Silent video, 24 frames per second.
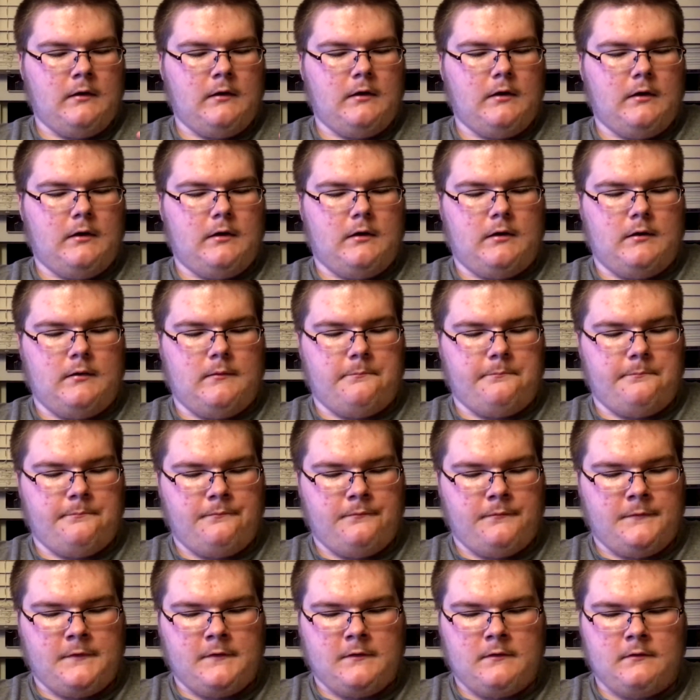Let
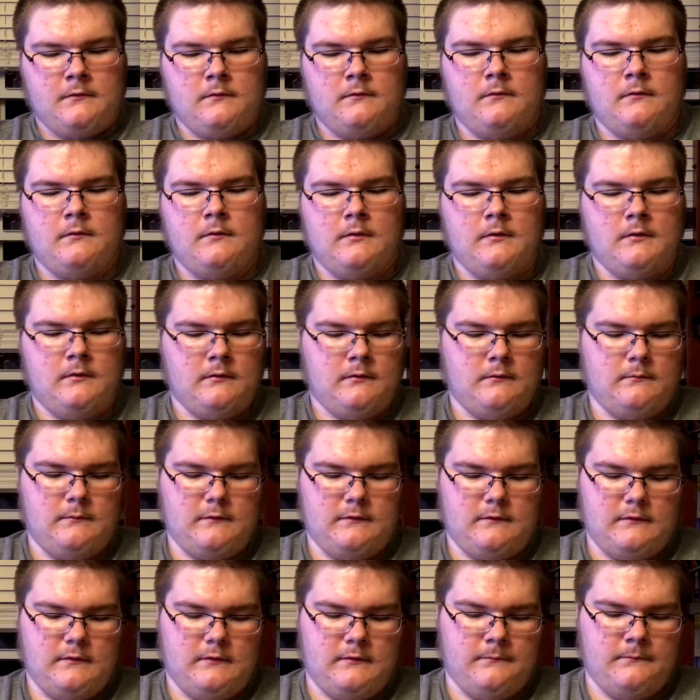me
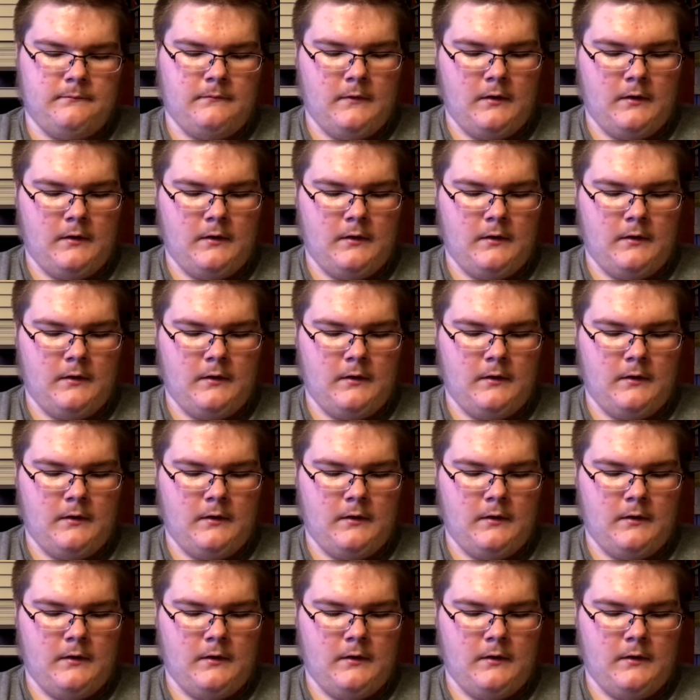see.